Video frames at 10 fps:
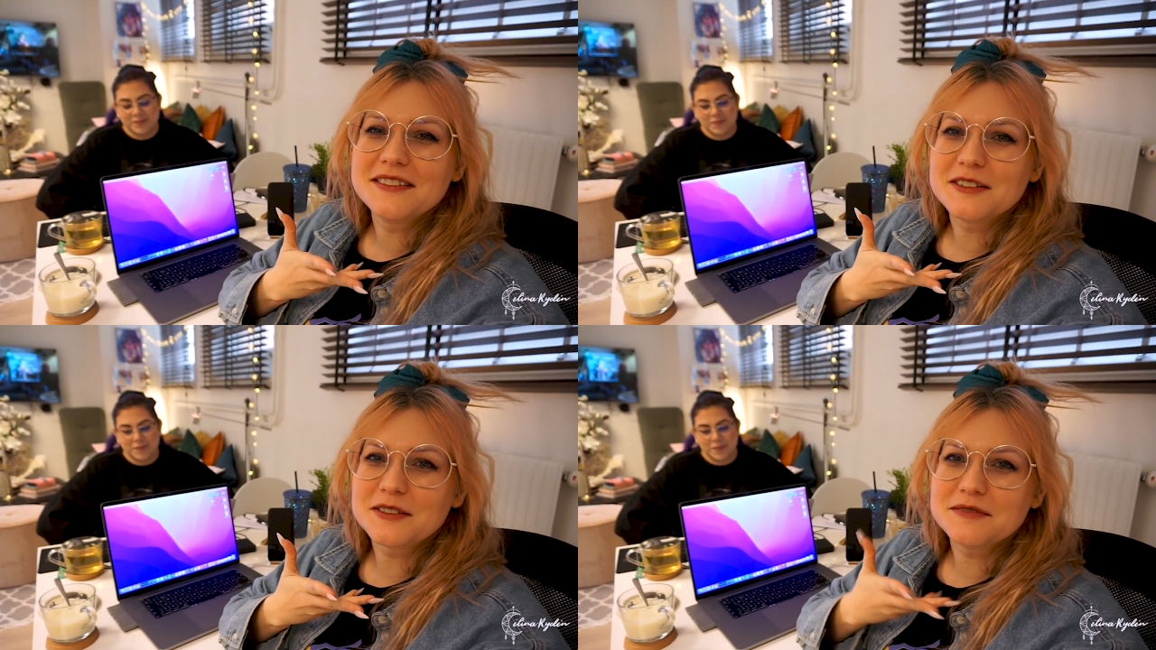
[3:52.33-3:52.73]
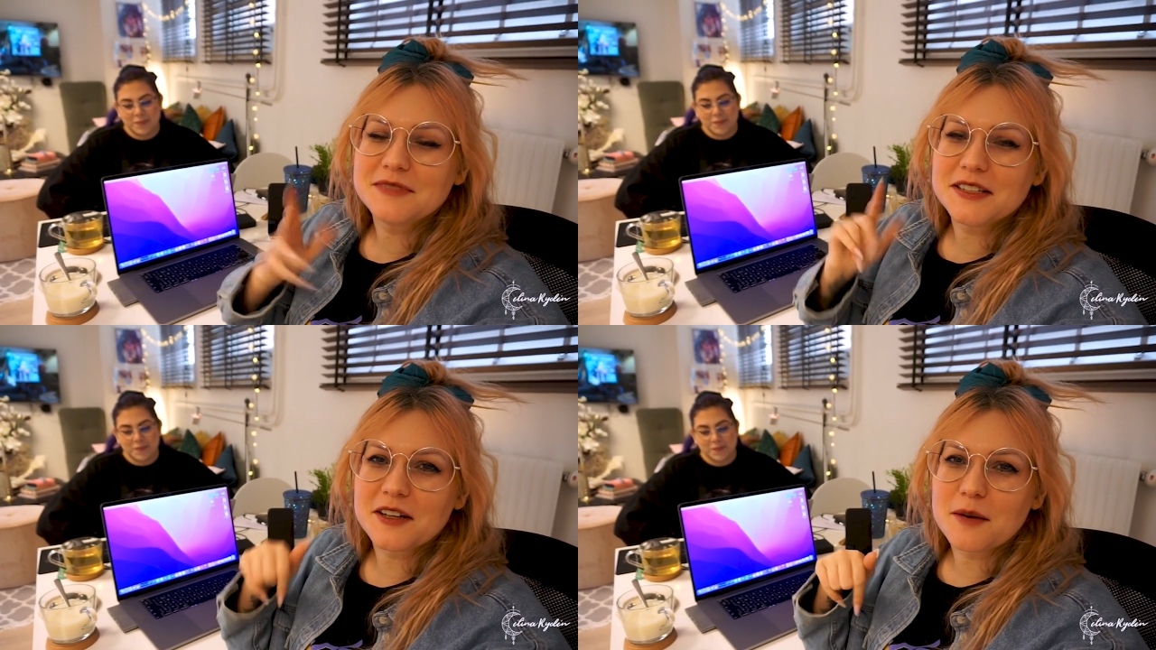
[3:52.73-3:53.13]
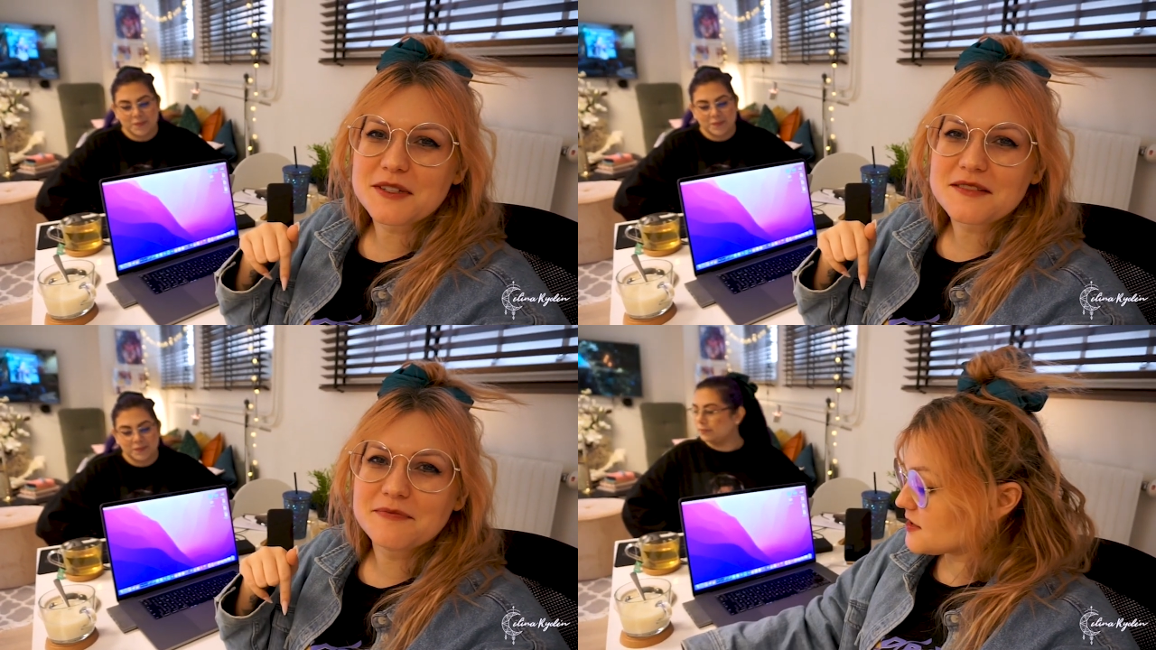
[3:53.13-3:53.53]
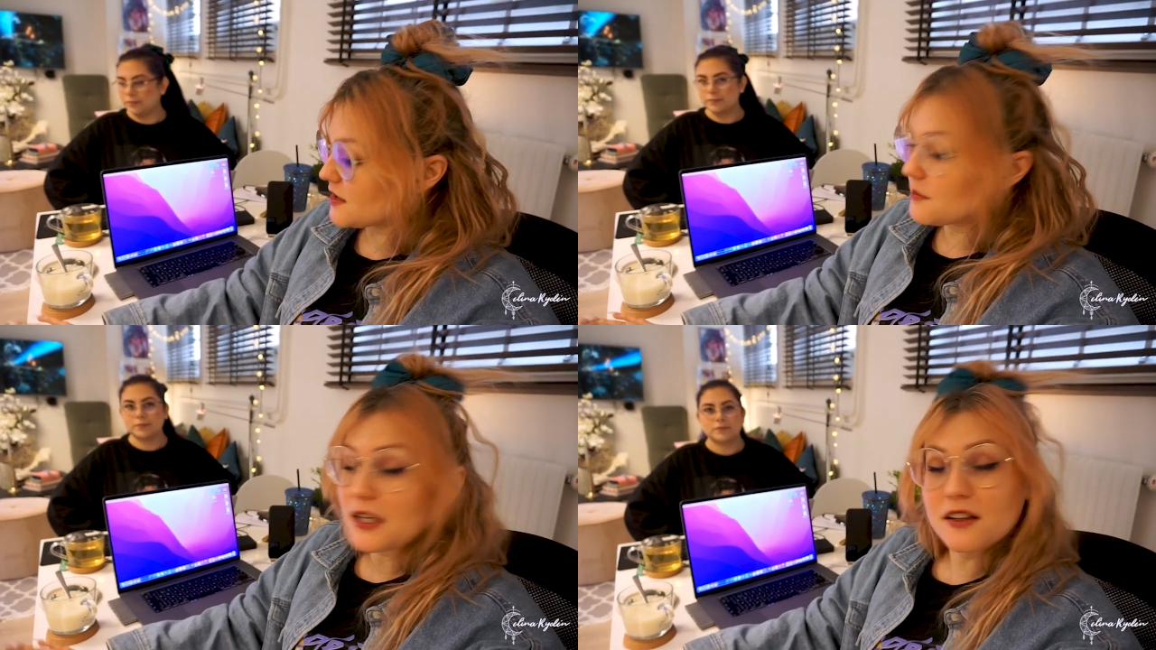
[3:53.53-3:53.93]
Speaker 1: Or in the comments. It's
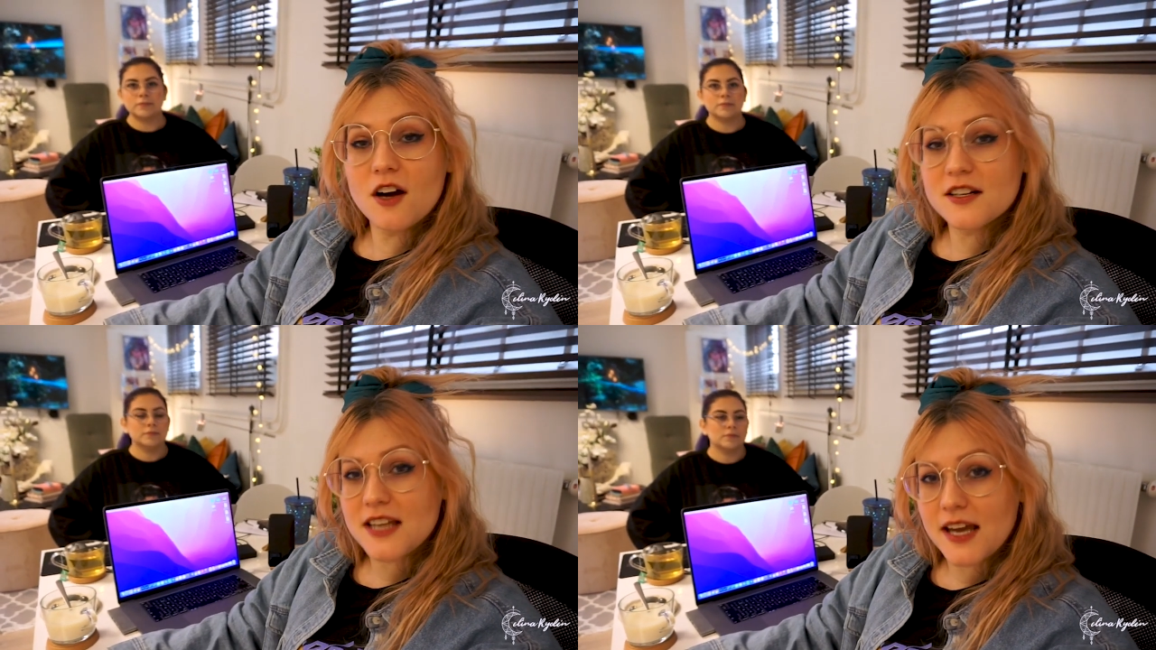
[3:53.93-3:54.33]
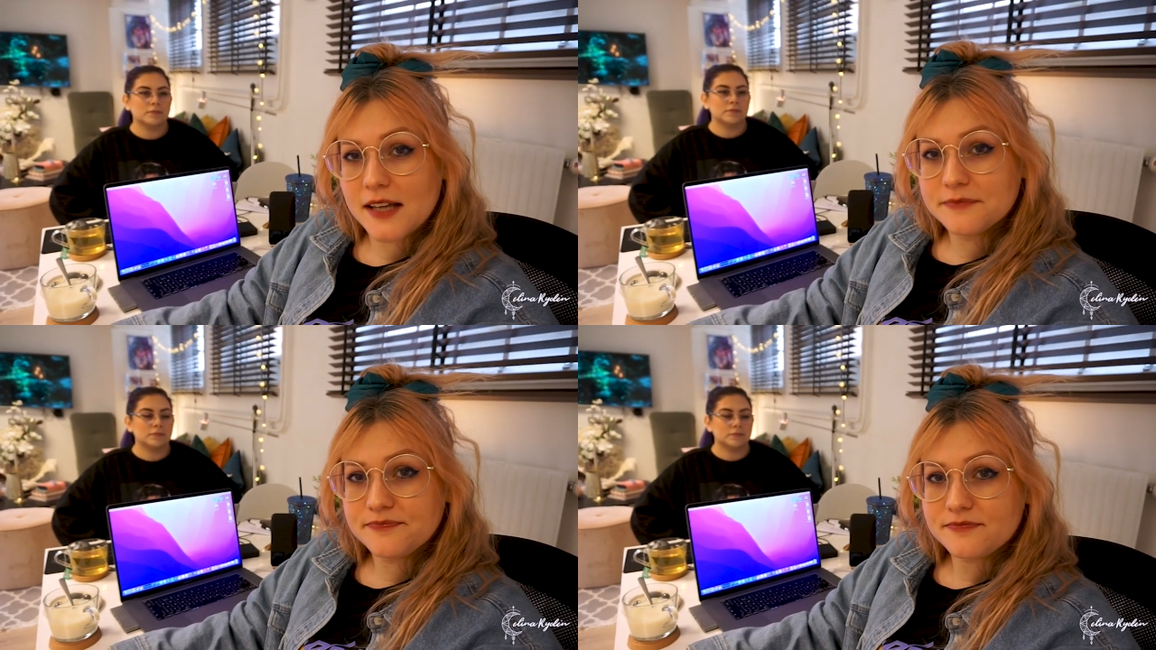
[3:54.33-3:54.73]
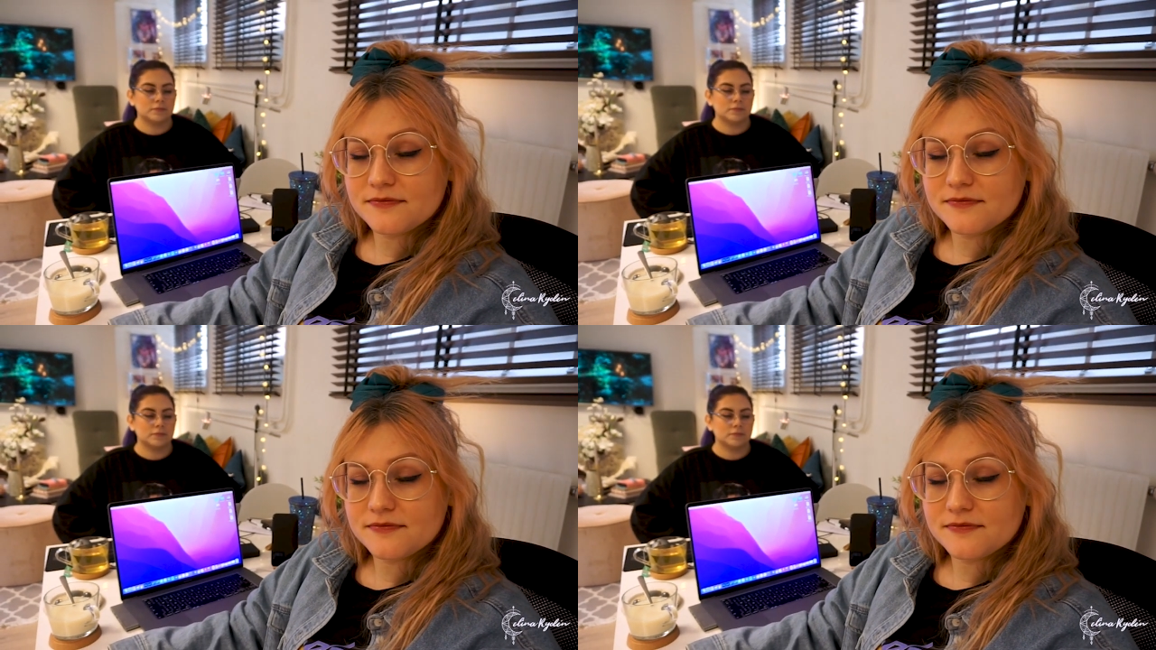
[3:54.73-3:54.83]
gonna be a long day,